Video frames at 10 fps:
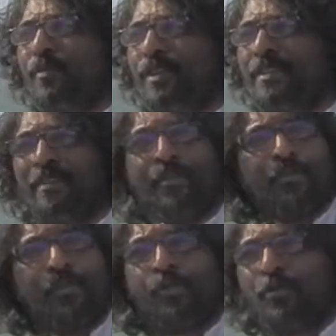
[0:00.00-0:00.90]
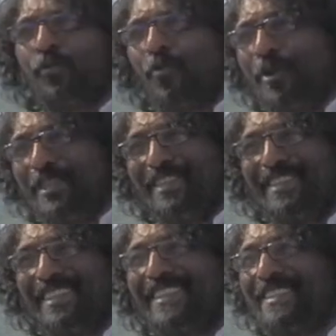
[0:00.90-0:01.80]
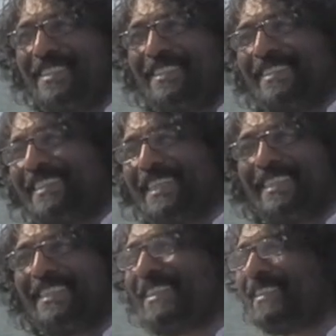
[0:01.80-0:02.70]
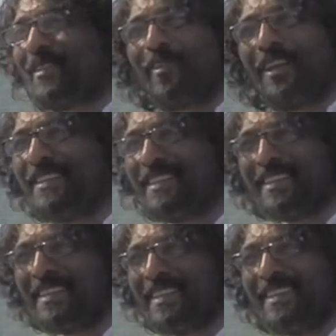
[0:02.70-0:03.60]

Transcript: the world, you know, you should watch this, read this, or anything?